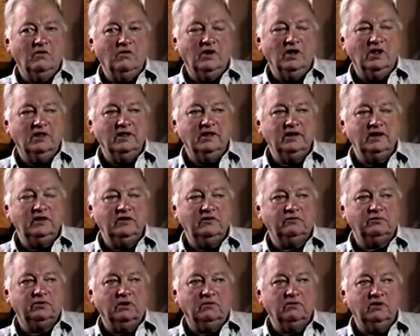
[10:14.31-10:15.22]
Well, Eddie
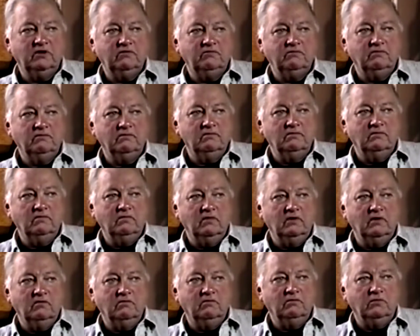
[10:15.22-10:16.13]
is probably
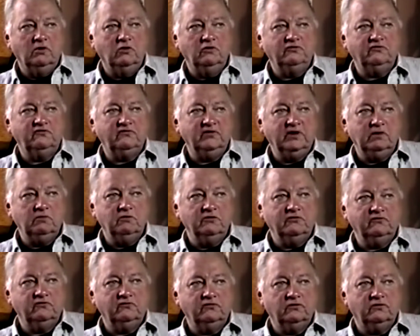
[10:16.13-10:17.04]
most
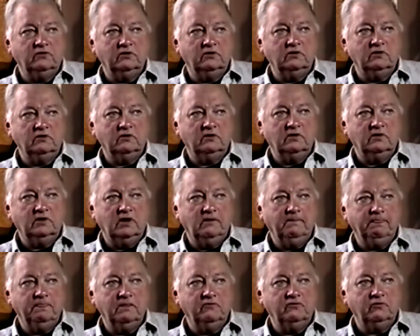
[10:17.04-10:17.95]
famous for
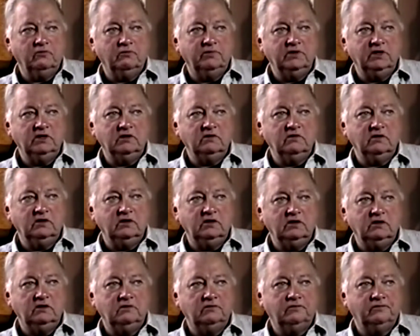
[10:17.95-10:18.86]
being
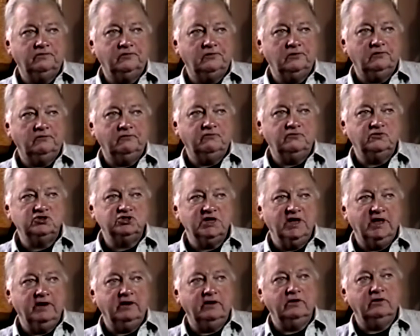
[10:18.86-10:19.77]
the sort of
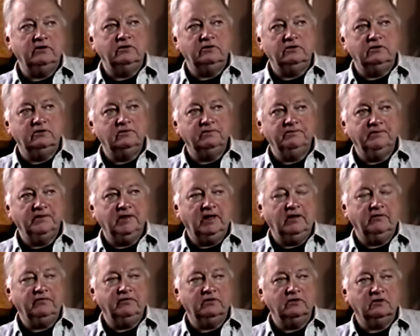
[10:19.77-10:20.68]
janitor
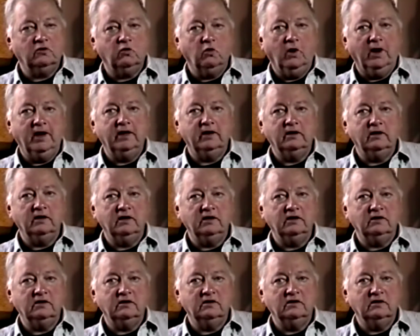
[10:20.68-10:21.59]
at the Quiet
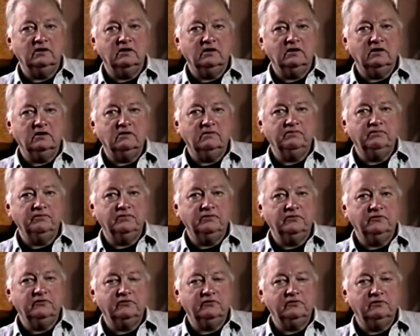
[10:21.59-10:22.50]
Night
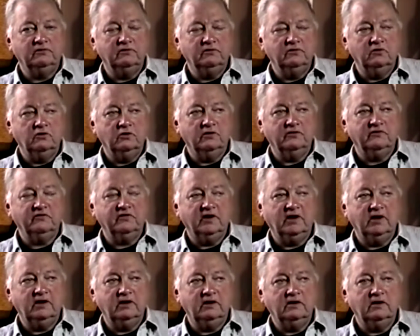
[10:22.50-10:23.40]
North
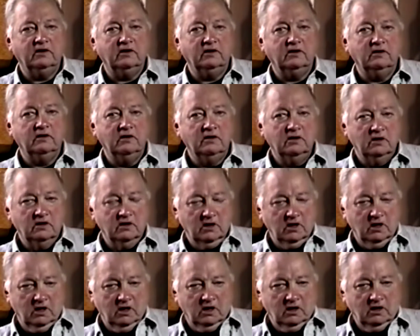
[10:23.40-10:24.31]
Side
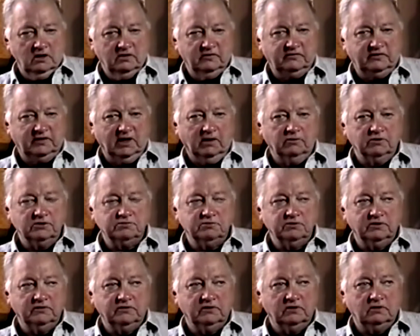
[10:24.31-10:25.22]

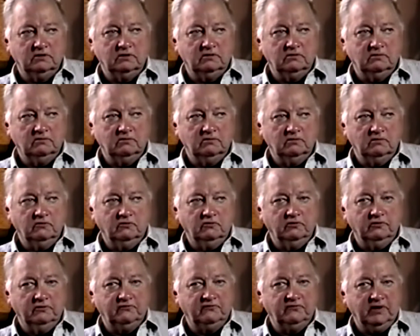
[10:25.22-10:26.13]
establishment that
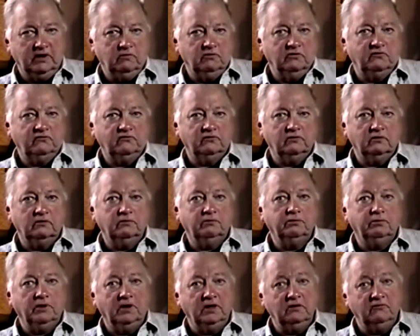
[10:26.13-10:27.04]
was famous for
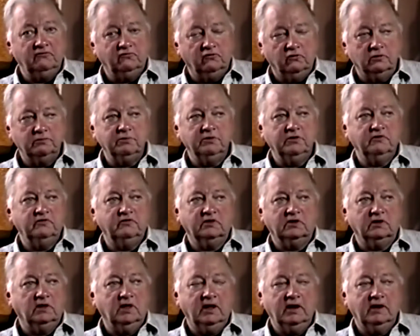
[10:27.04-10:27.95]
playing folk
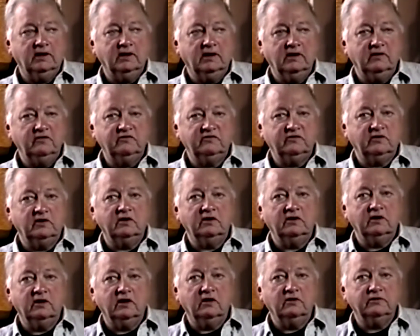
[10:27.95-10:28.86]
music. A lot of guys
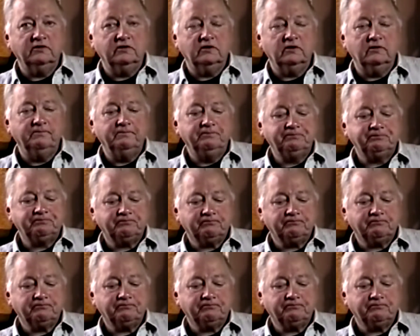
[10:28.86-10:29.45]
started out there,